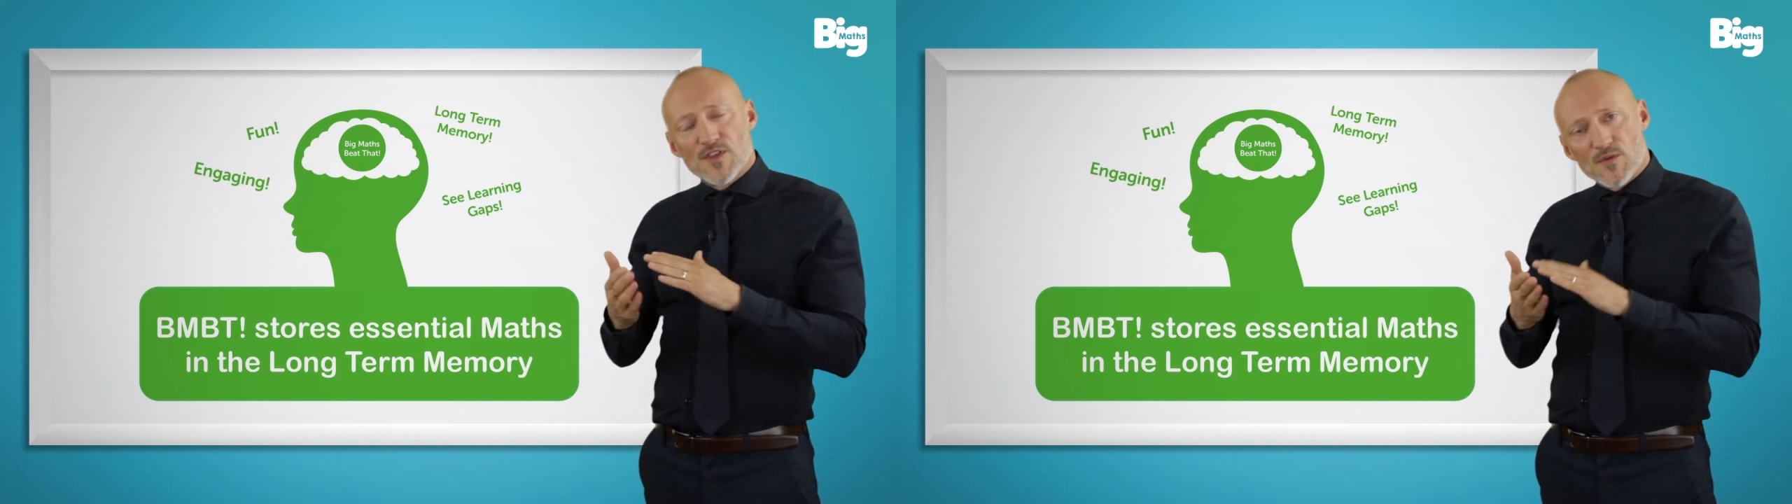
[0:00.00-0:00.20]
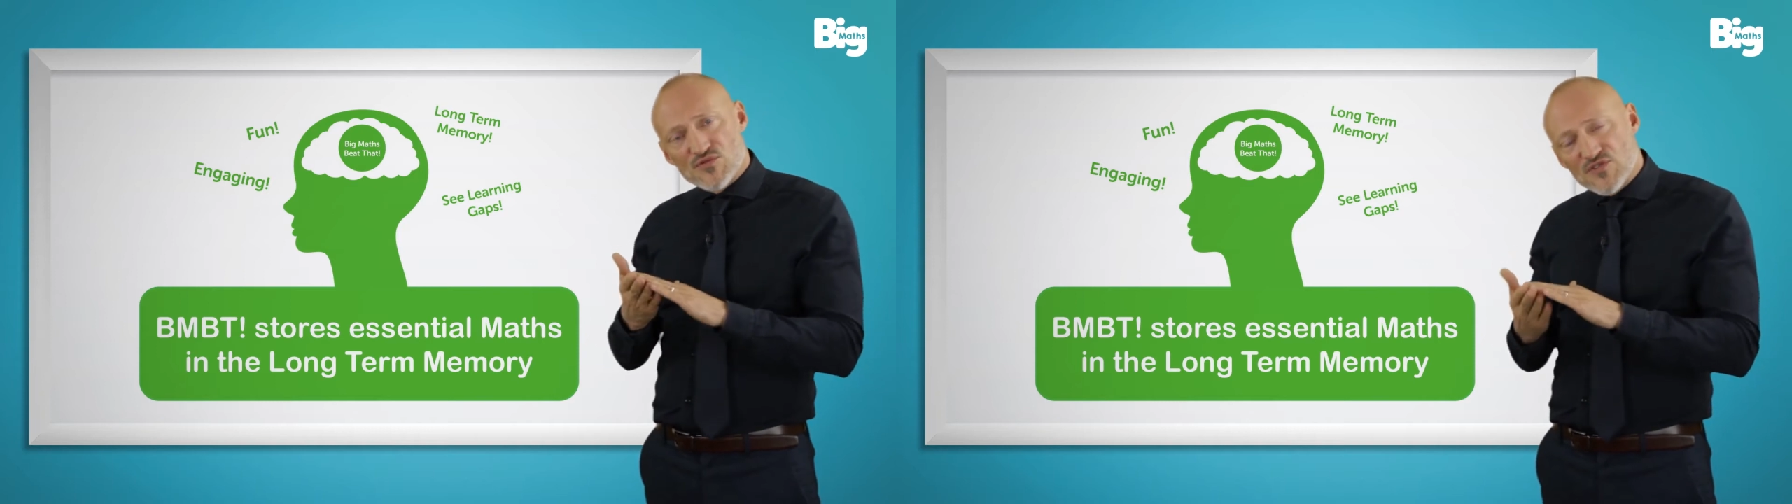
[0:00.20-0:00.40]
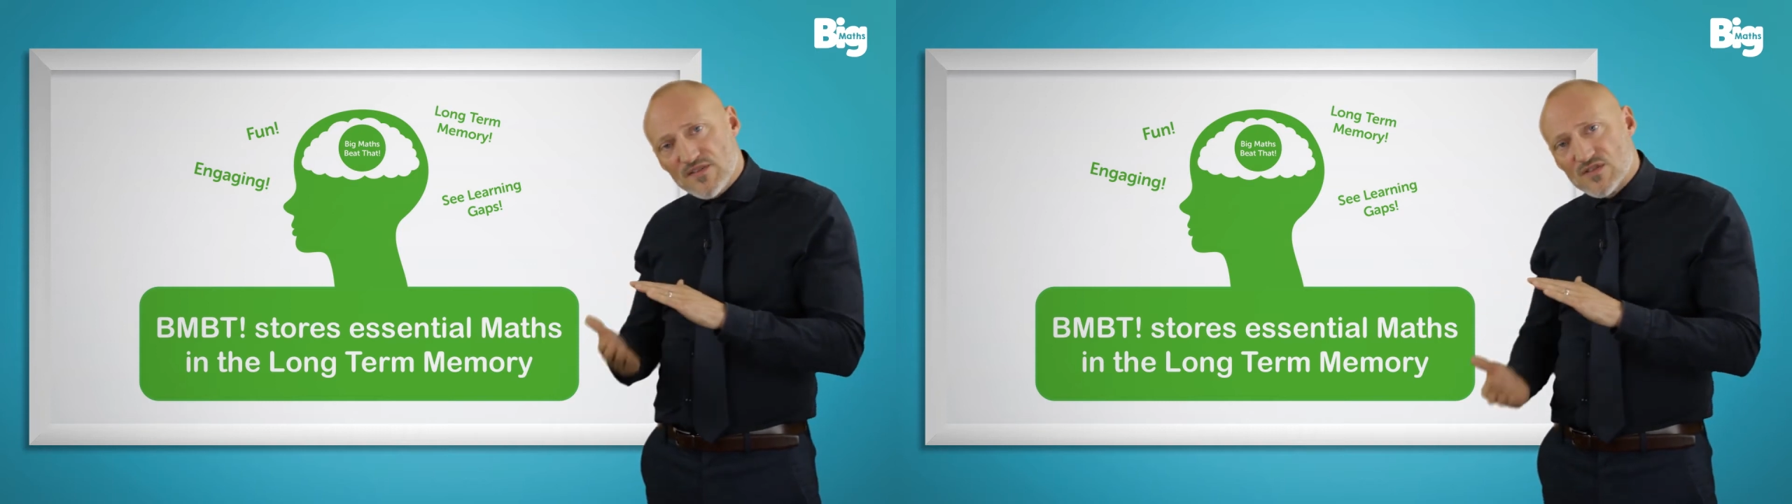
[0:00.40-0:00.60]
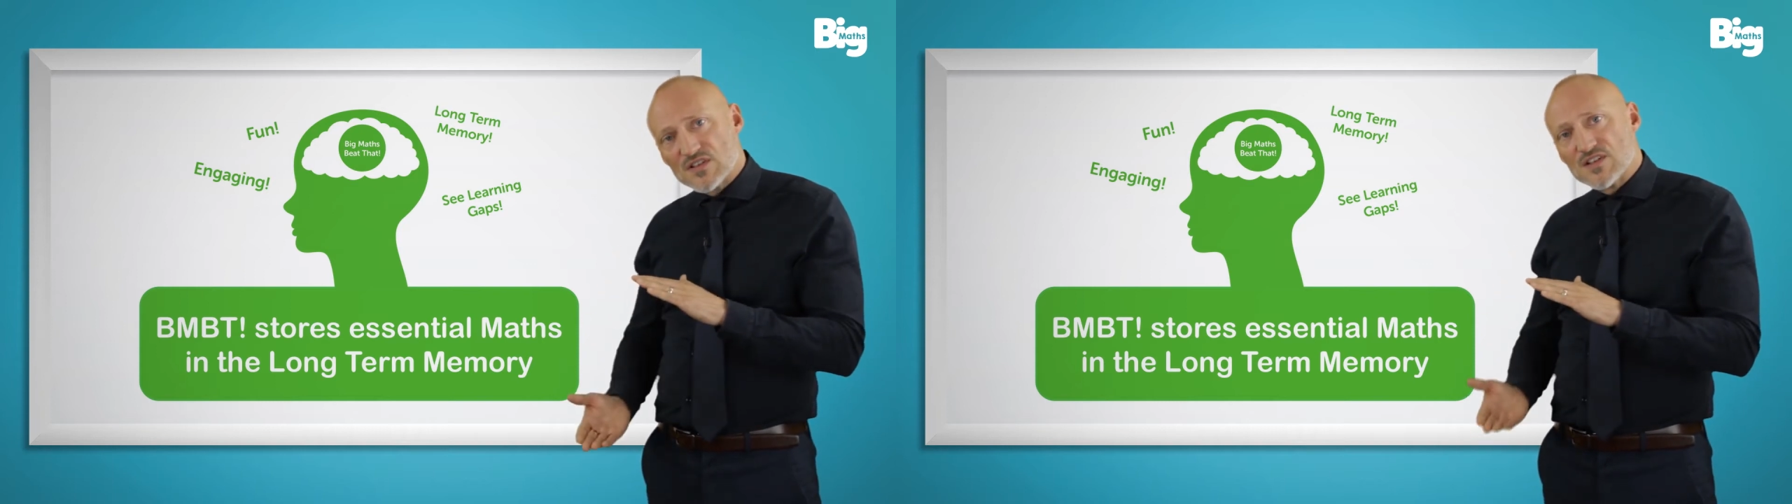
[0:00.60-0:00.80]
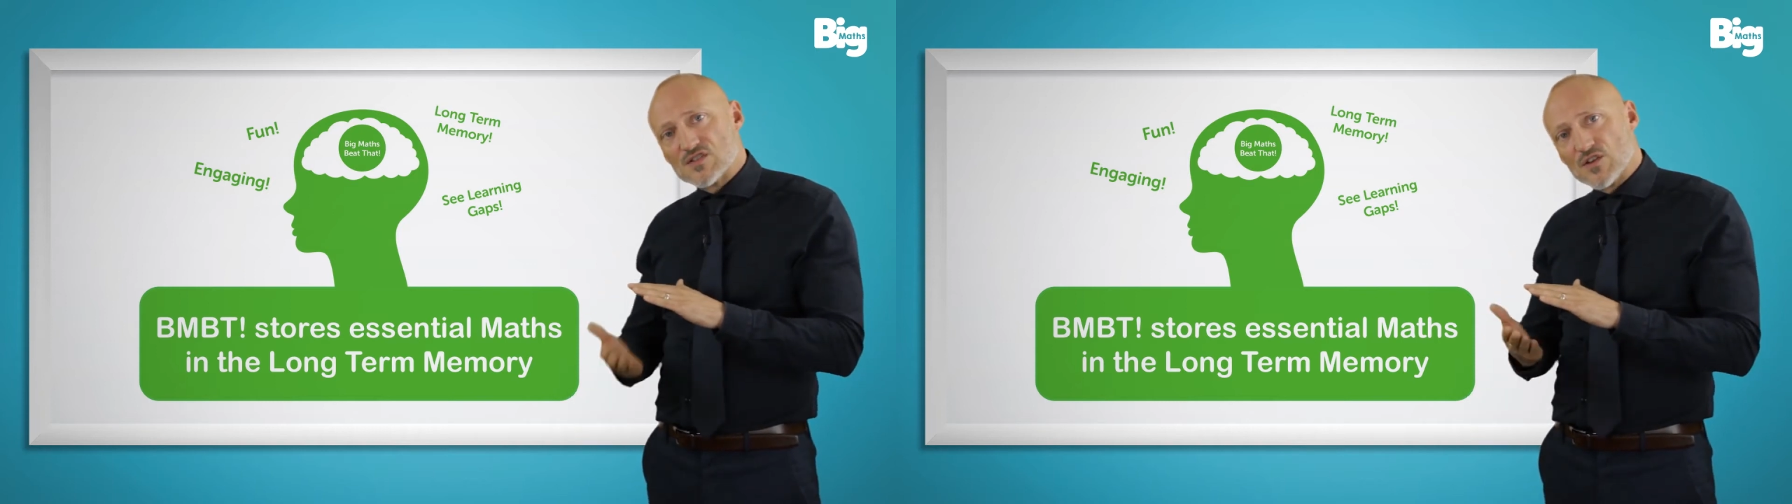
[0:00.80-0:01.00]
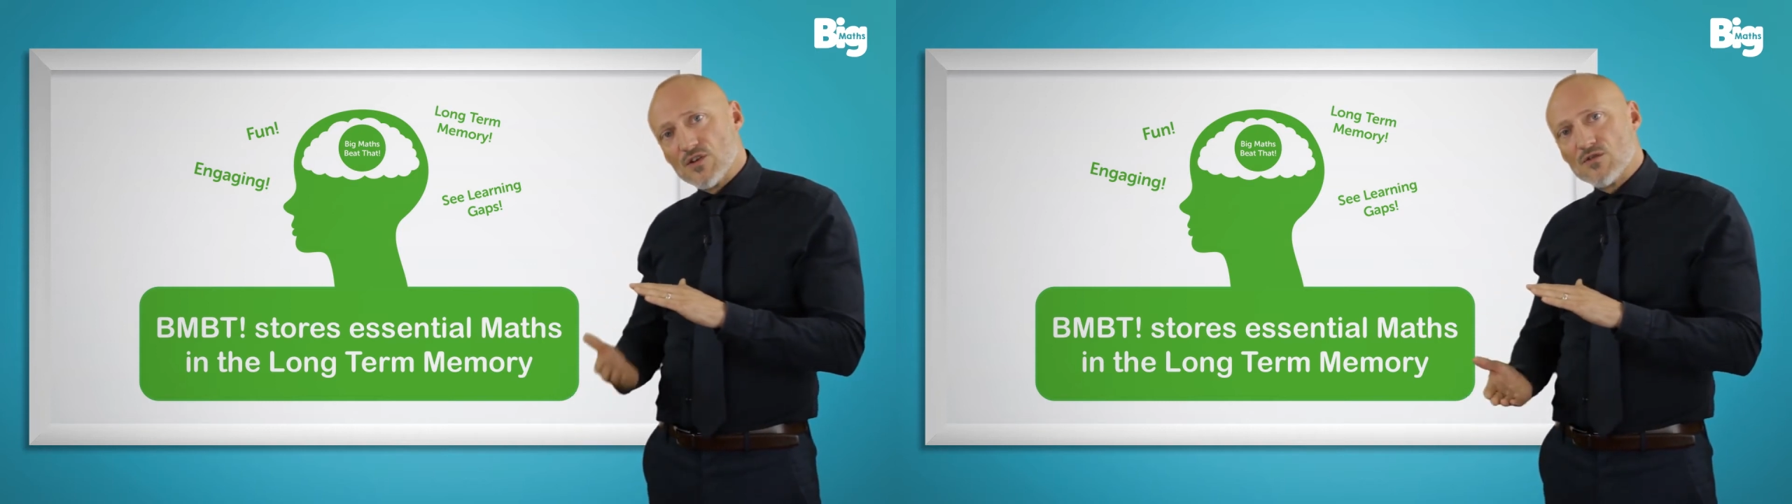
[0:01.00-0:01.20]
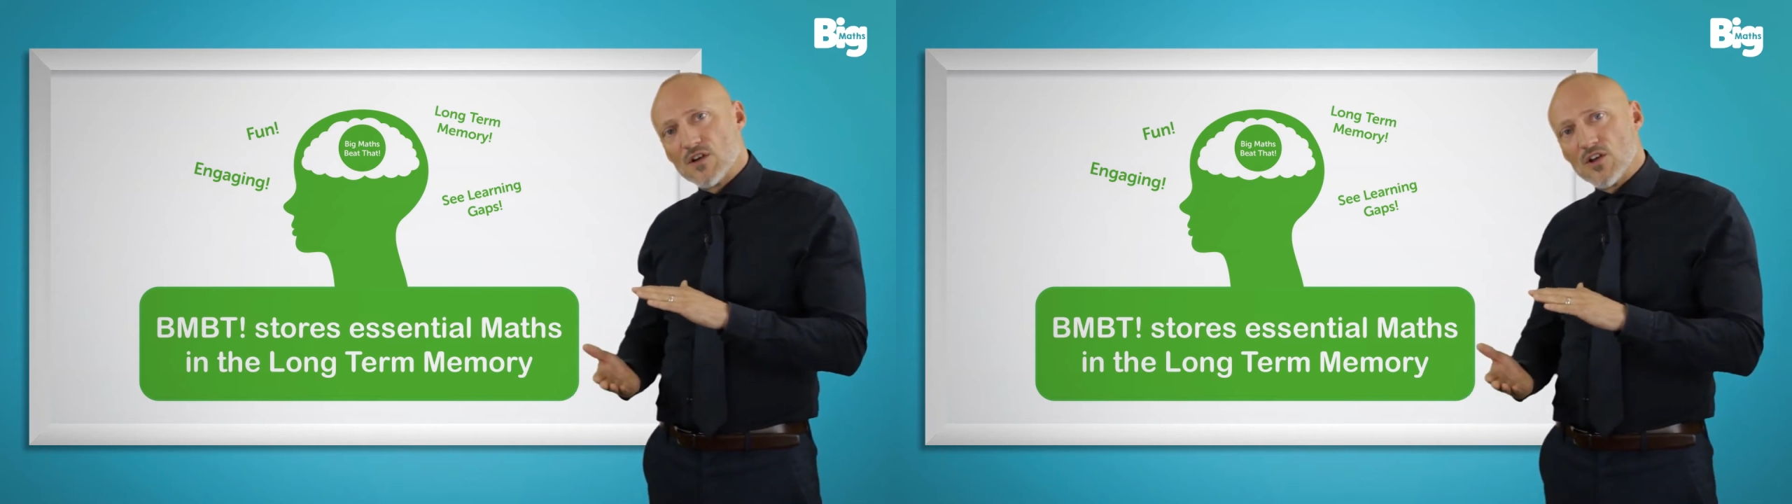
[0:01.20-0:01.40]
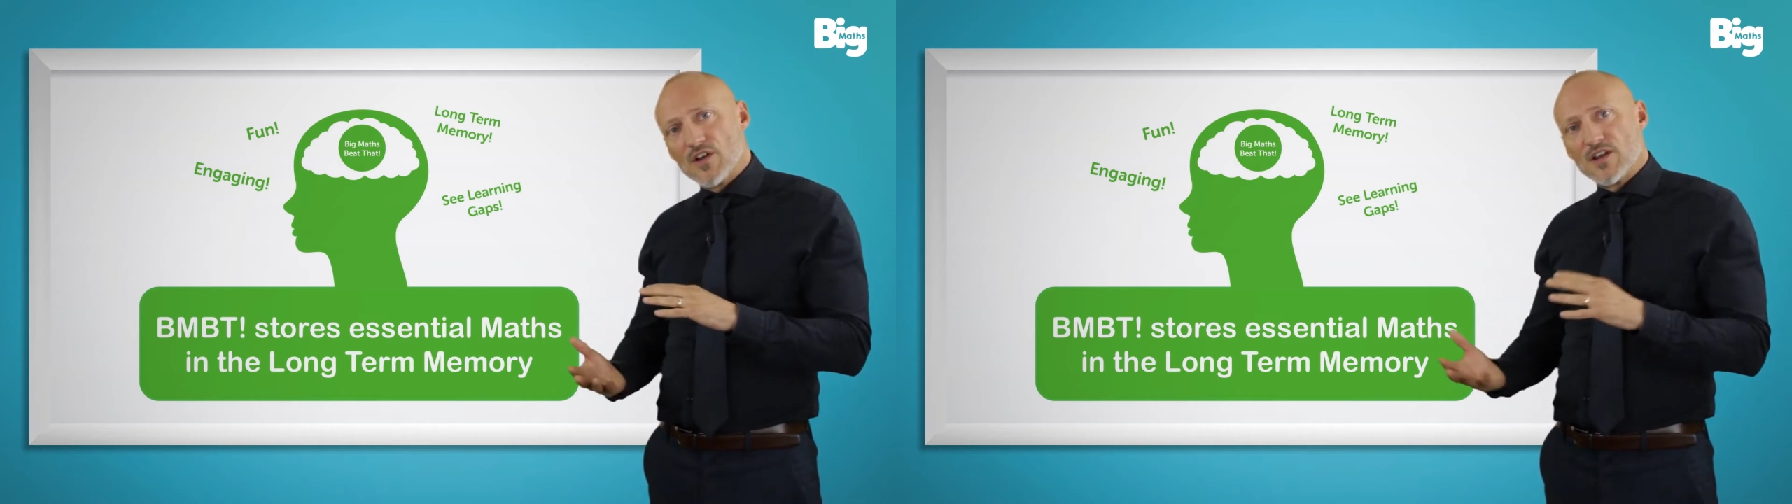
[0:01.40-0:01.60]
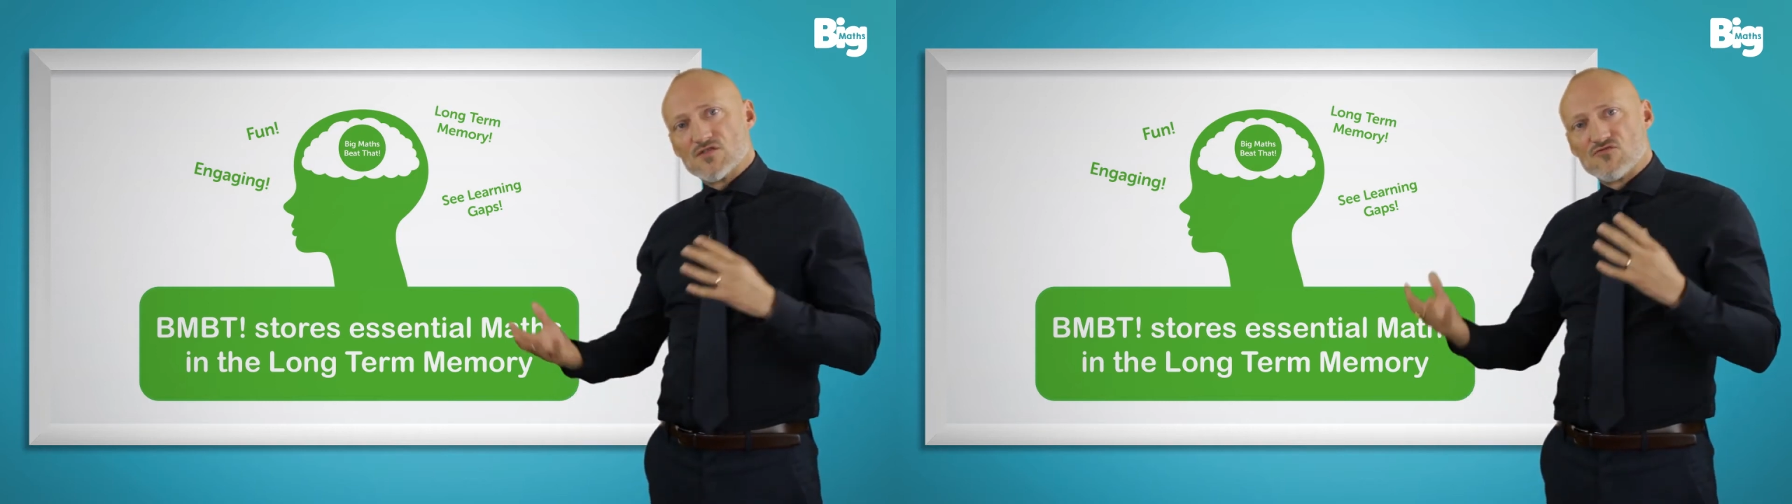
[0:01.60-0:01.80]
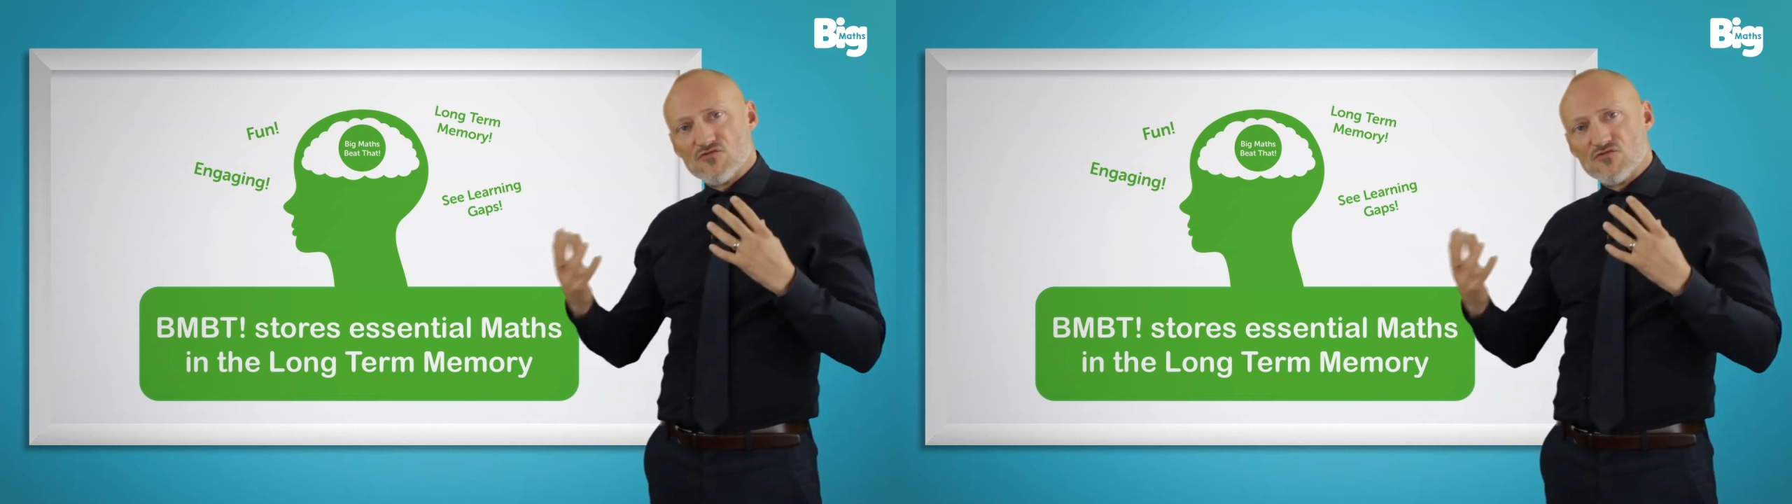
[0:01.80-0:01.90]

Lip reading: the previously secured learning is